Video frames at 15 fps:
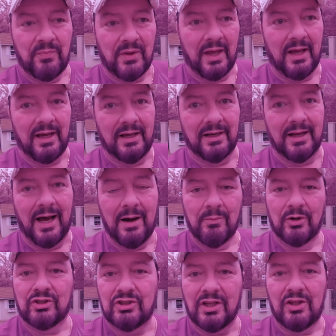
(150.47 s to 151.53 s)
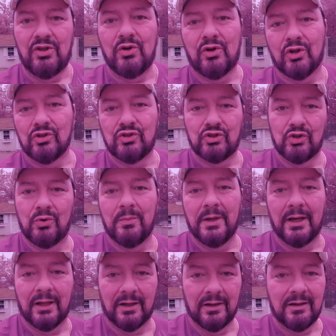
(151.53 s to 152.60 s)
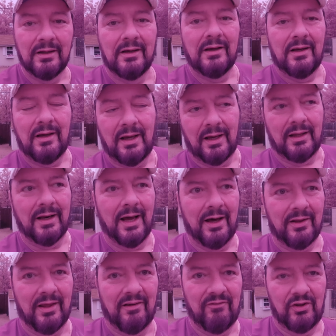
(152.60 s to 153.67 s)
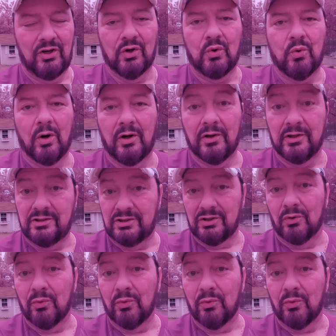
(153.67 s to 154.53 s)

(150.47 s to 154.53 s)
and how much that you can zoom in and how that video quality still